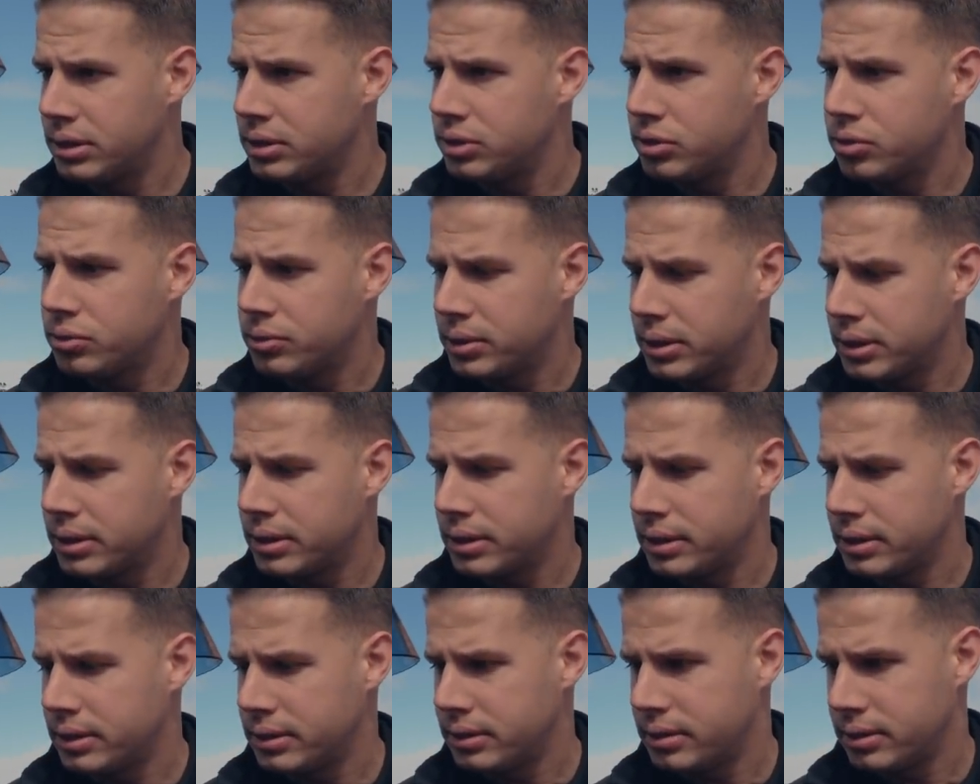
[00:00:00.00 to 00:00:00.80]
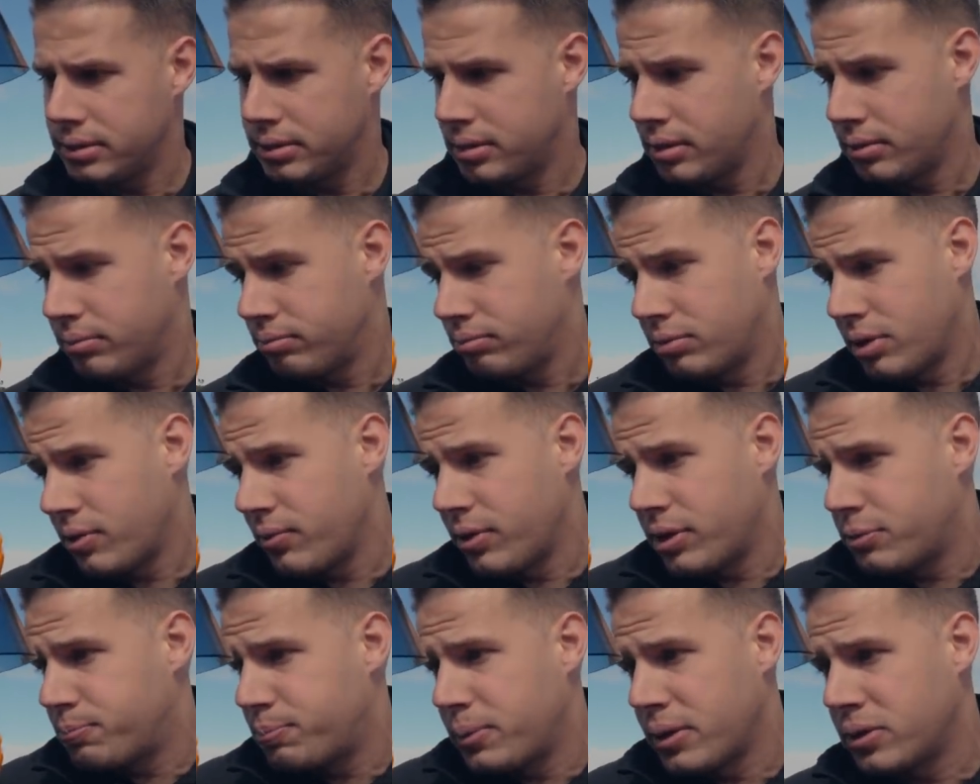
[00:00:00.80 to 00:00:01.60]
you were, the, the, the
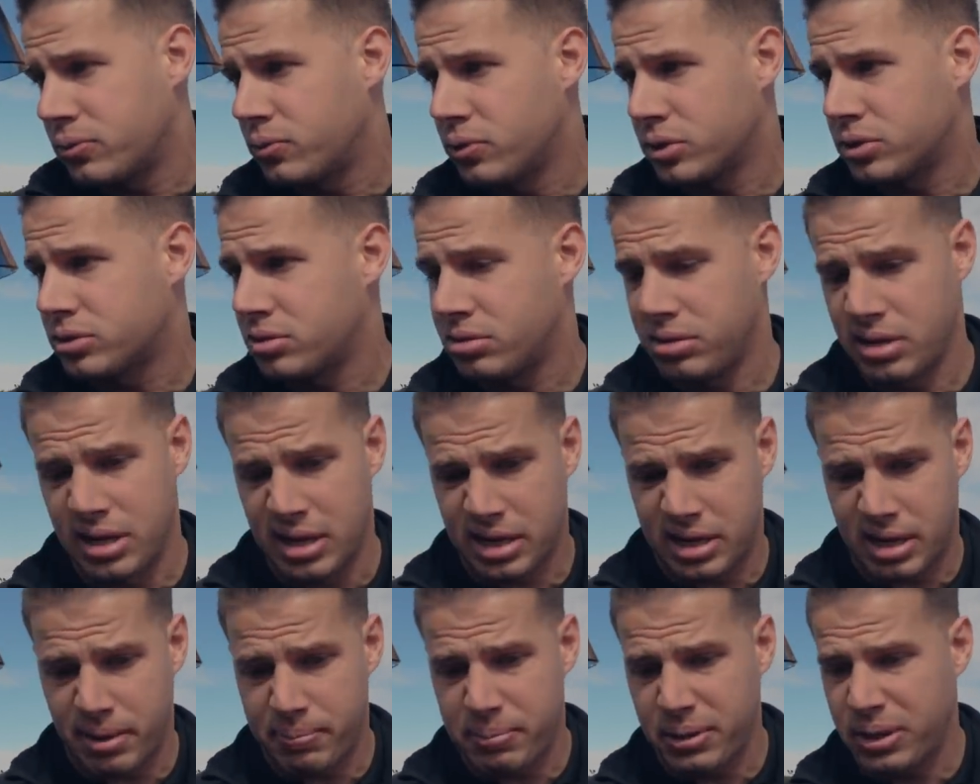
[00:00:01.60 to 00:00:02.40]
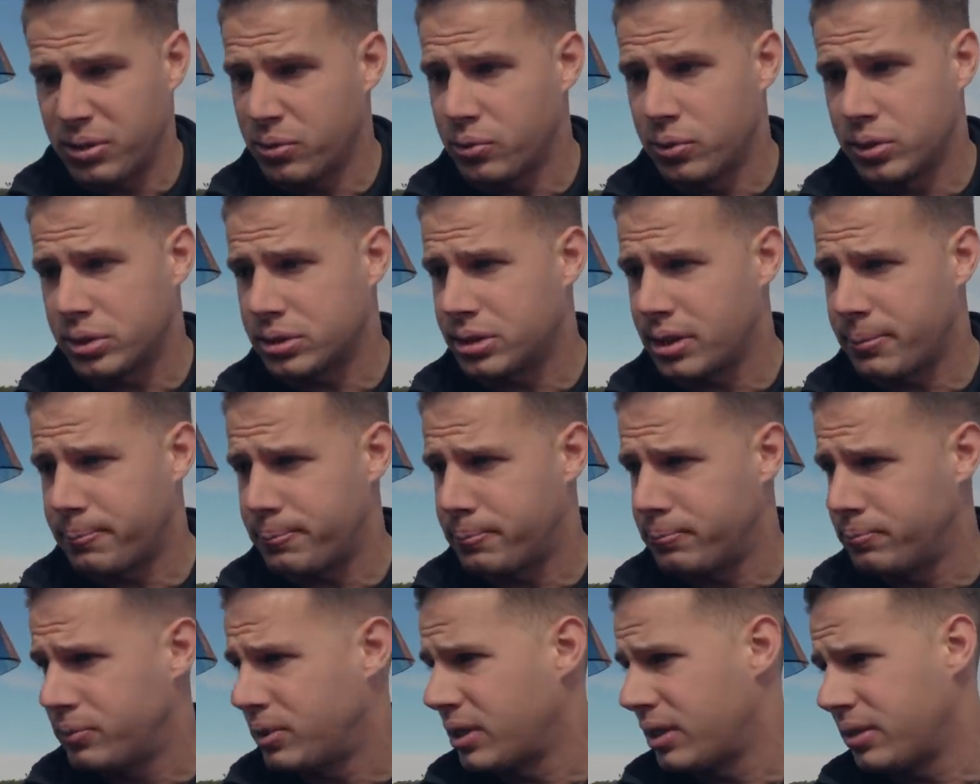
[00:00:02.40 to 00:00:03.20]
race pace was like a bit worse than,
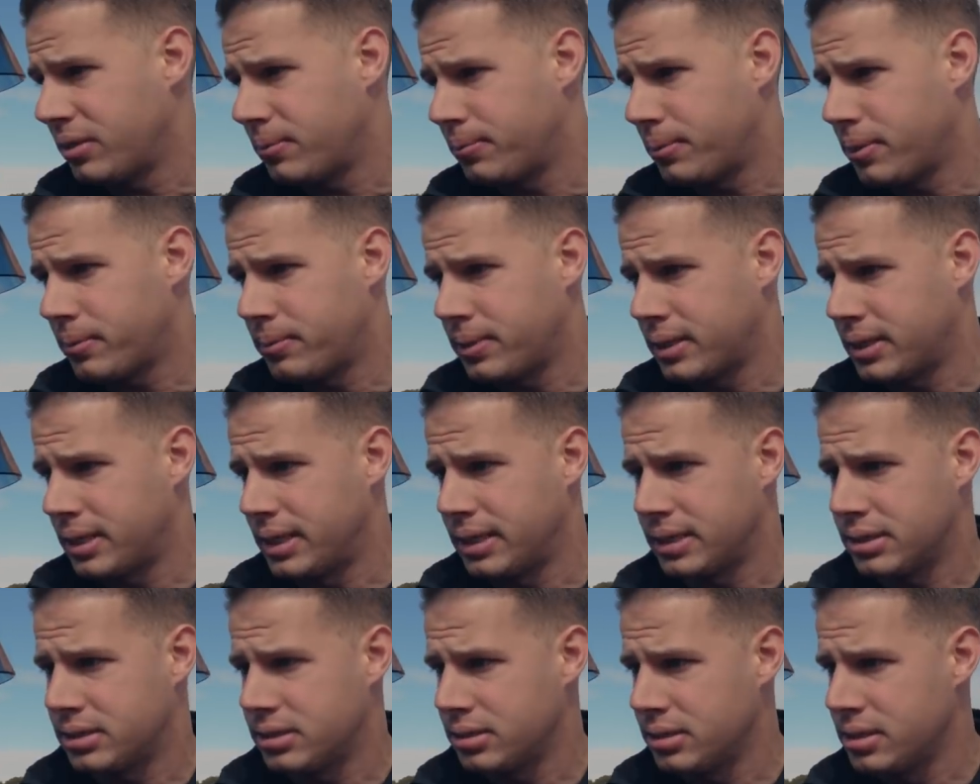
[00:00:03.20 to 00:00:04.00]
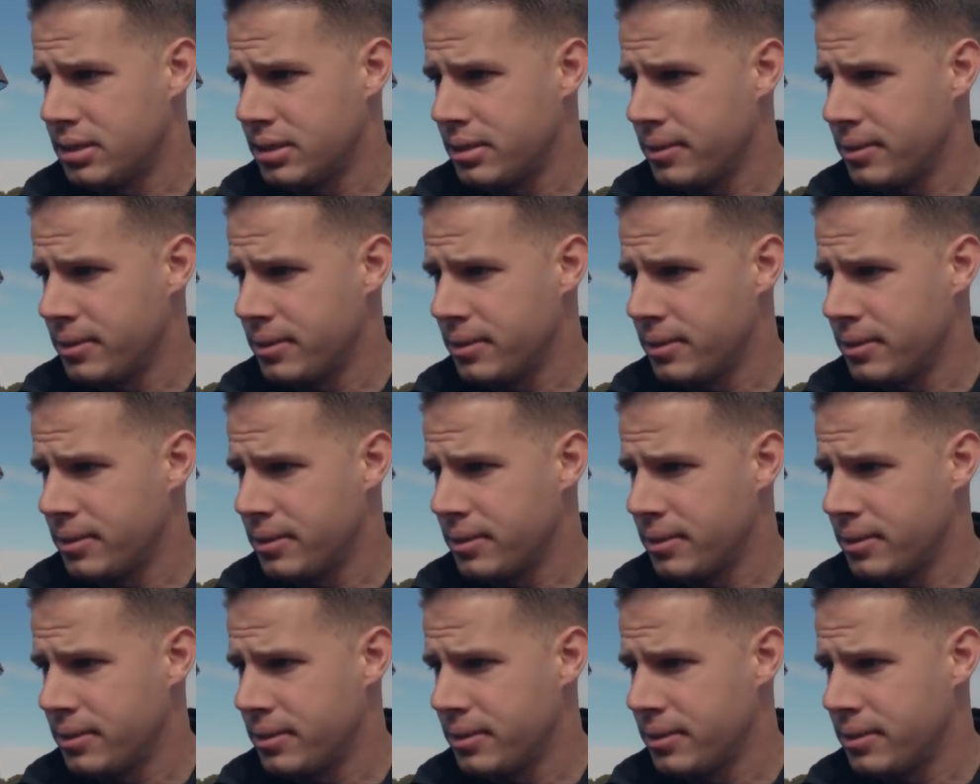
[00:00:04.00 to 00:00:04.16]
than the Prema guys.